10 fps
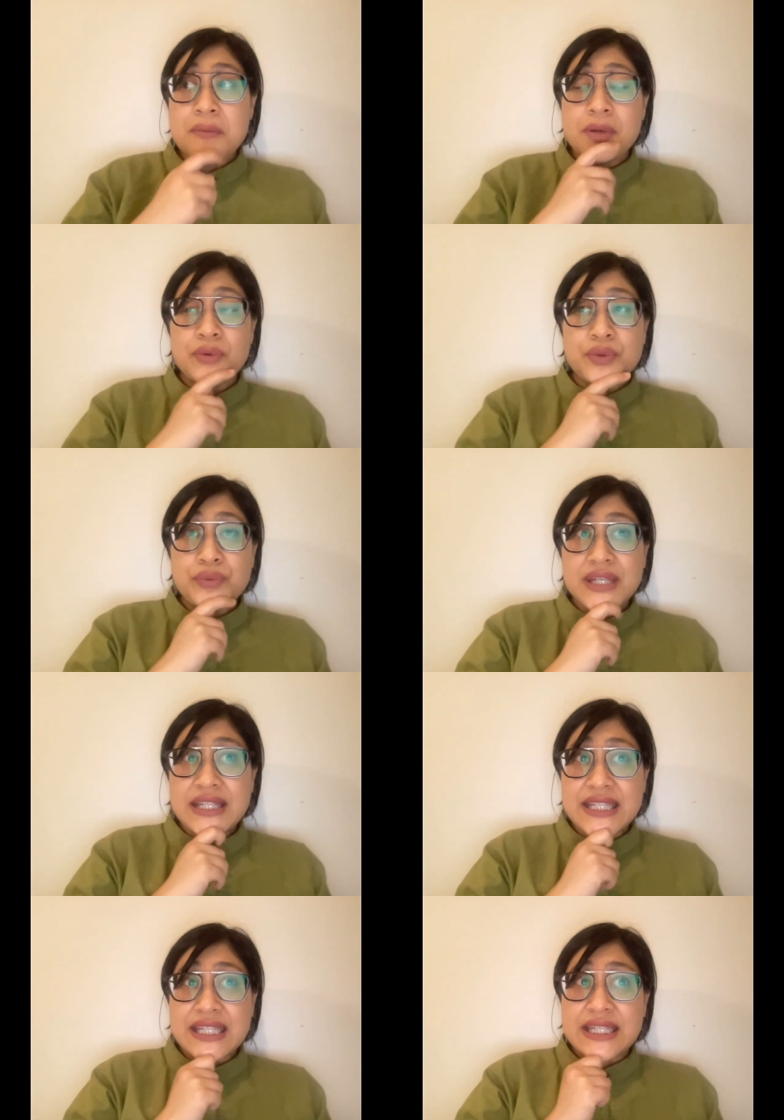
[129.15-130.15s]
But what
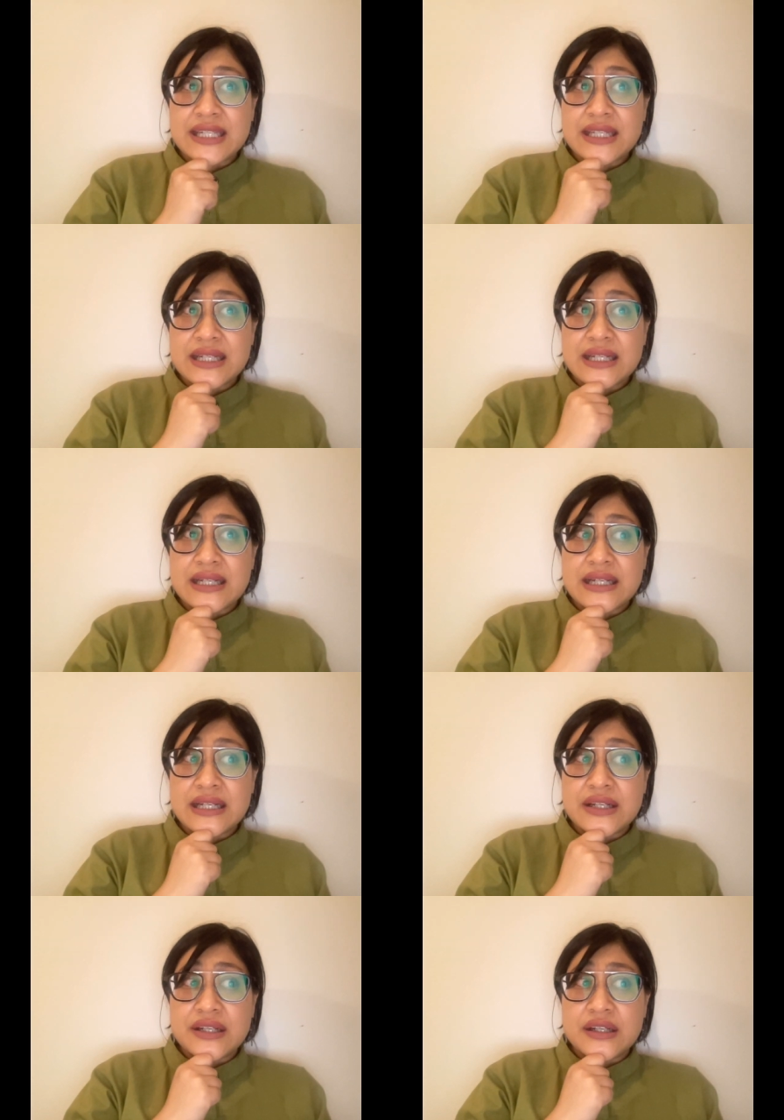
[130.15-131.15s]
really
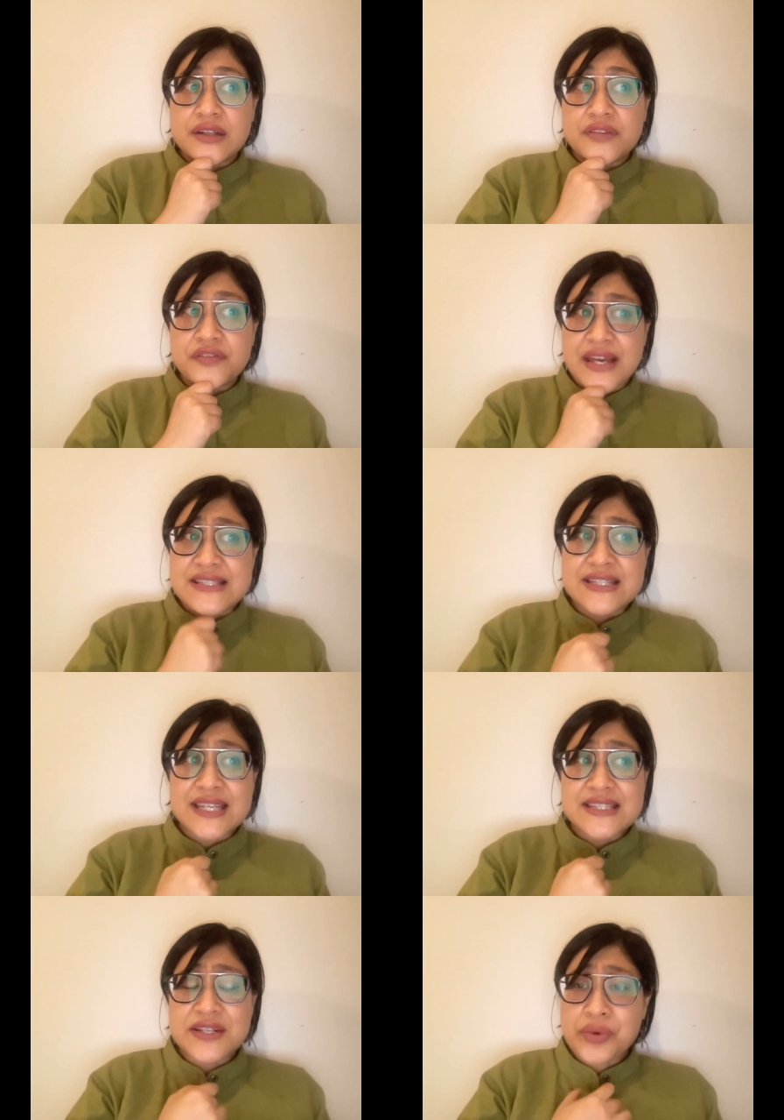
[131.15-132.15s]
uh,
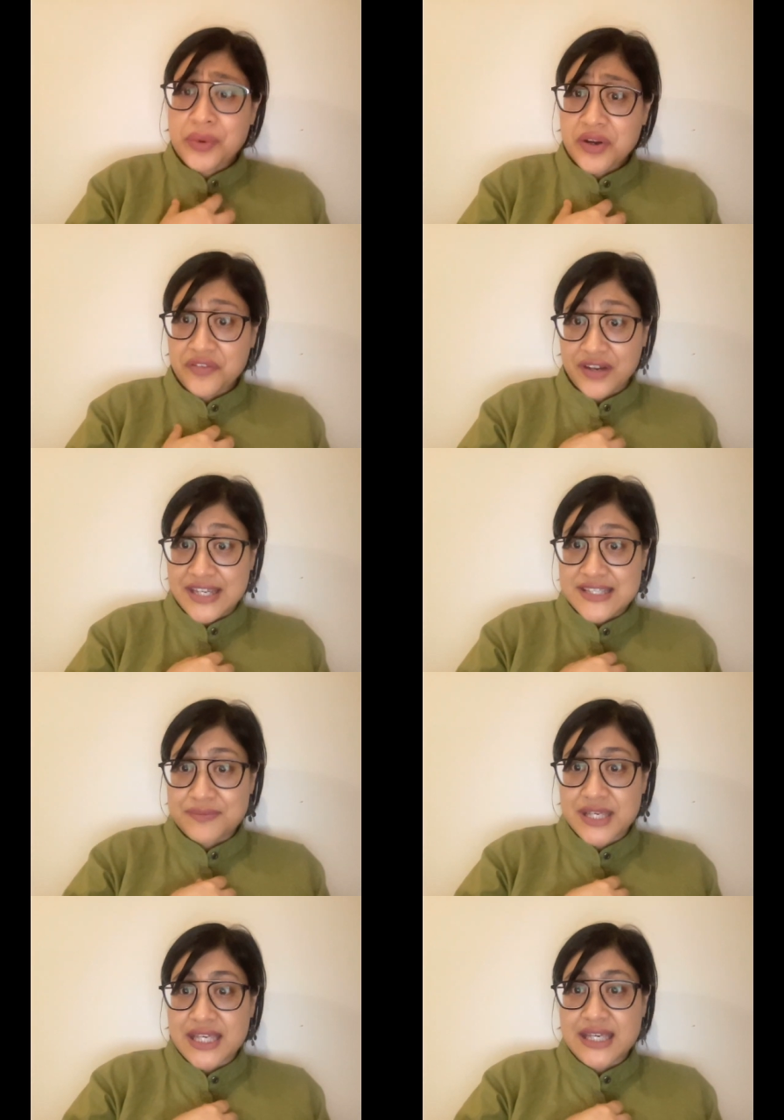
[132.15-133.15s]
fascinates and horrifies
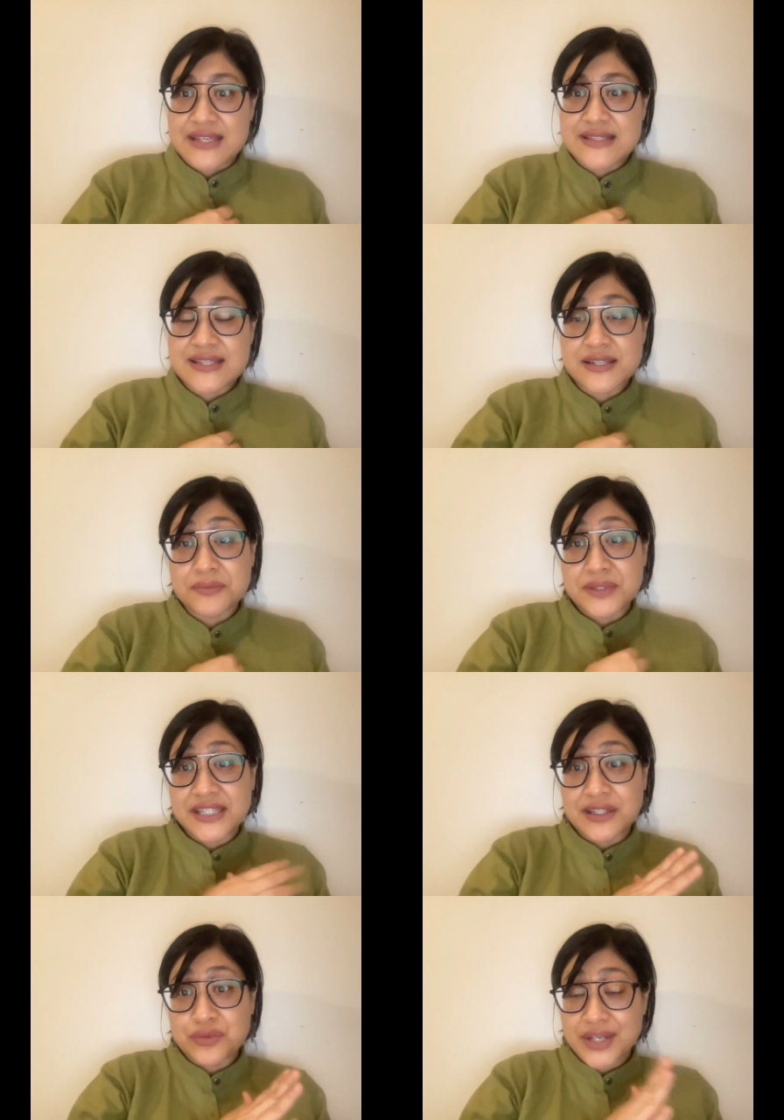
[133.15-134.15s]
me is the
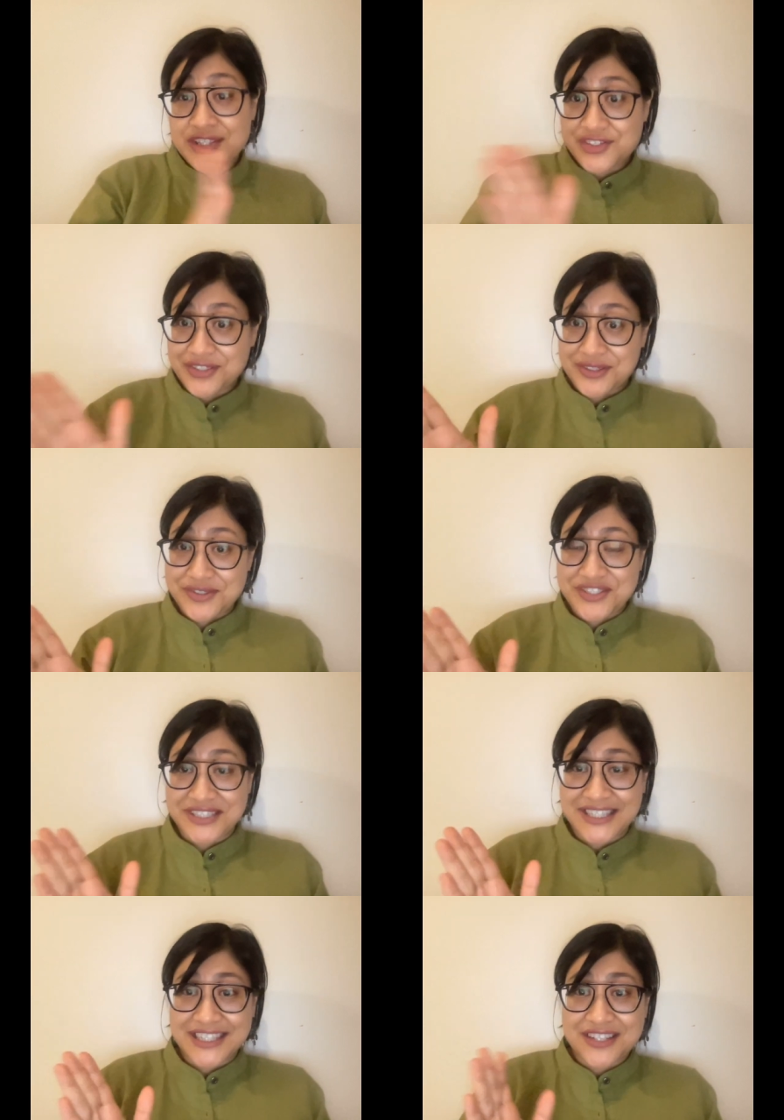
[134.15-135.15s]
complete erasure,
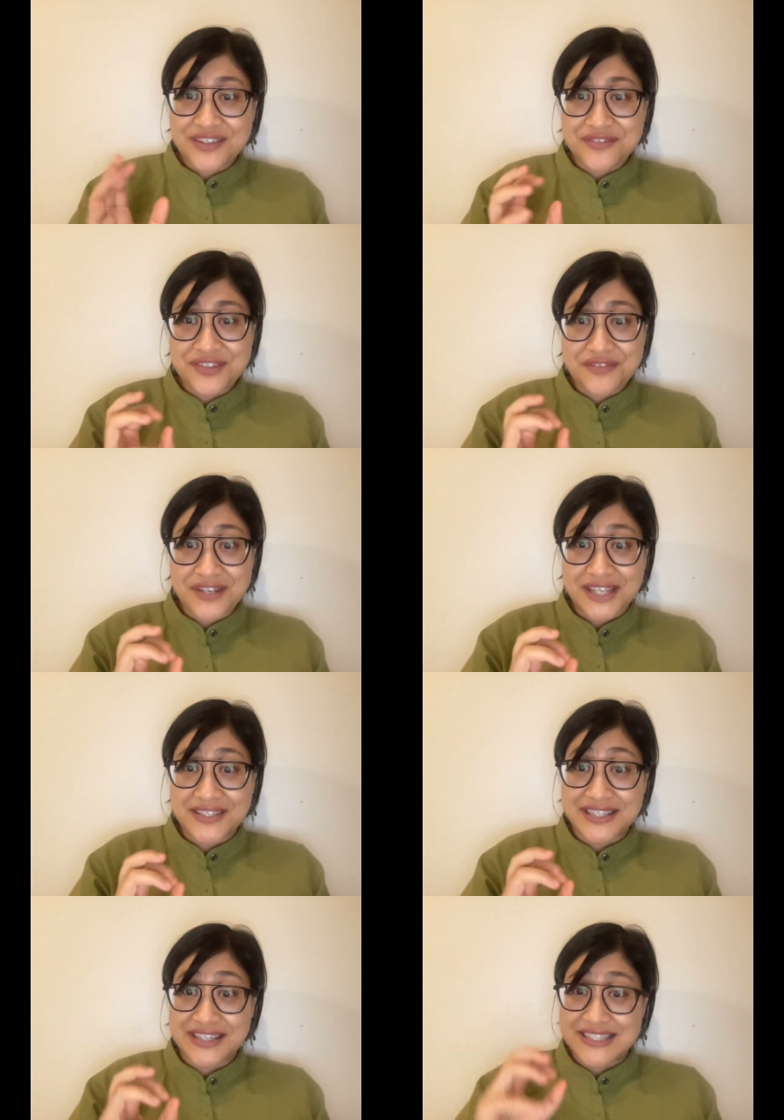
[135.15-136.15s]
usually, of the fact
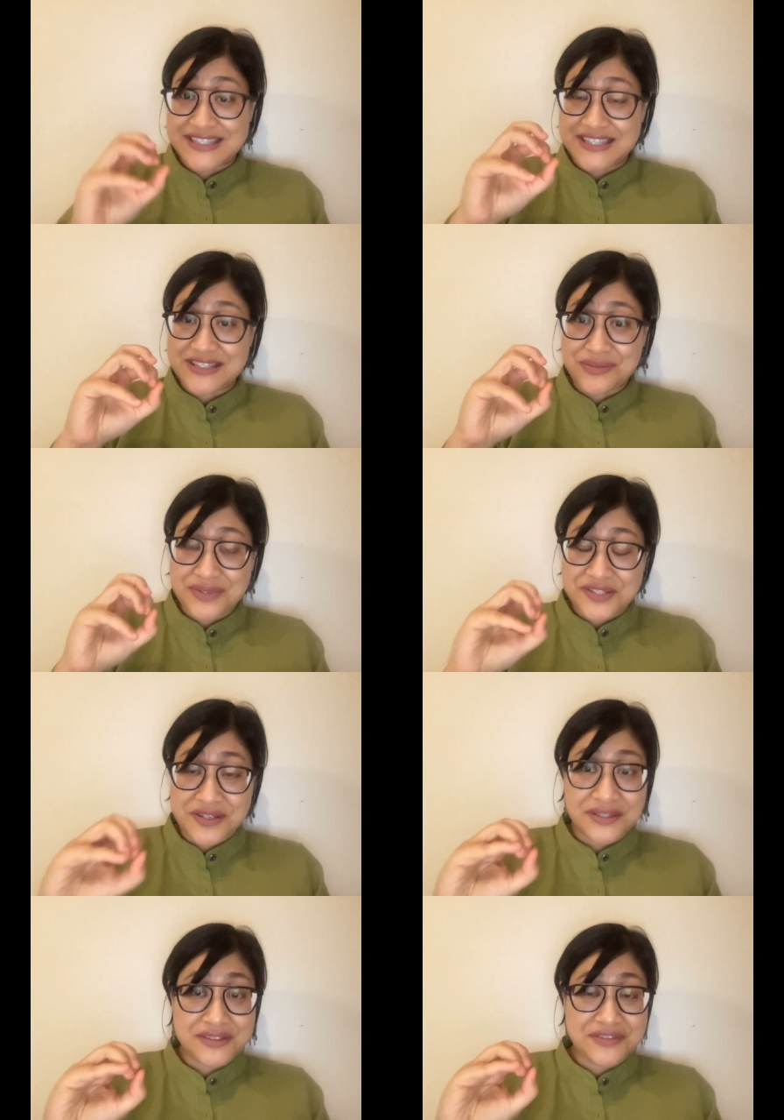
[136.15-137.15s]
that this is a
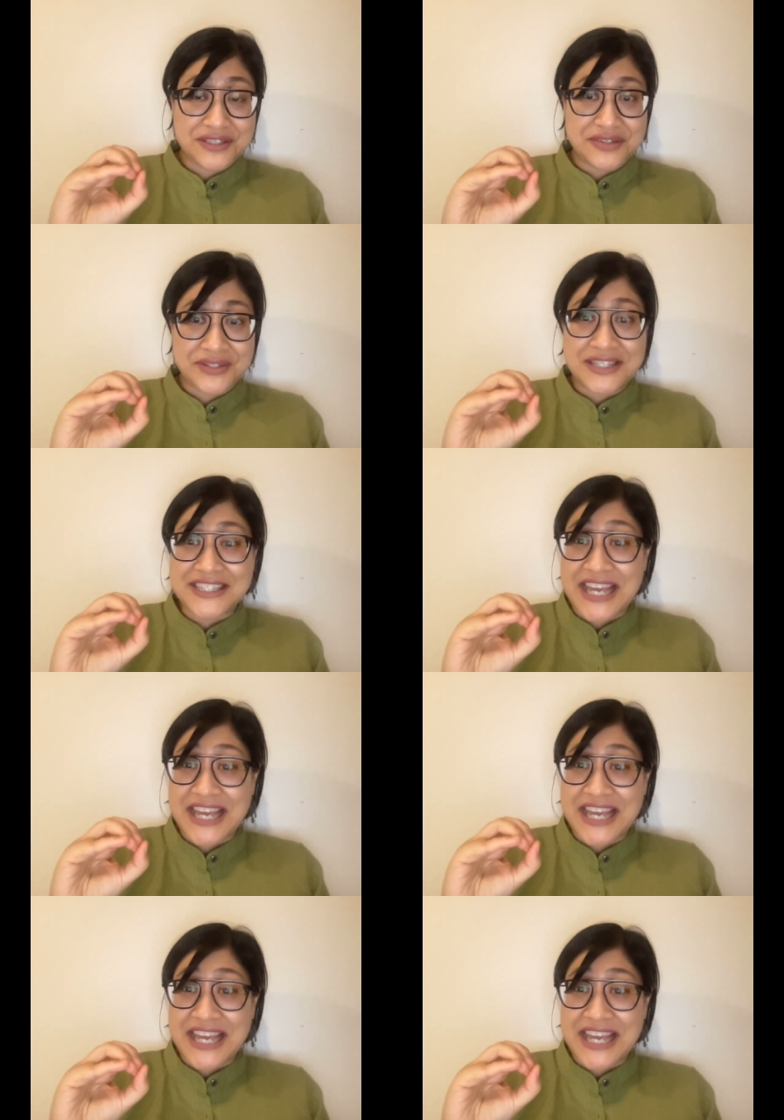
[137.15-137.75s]
result of colonial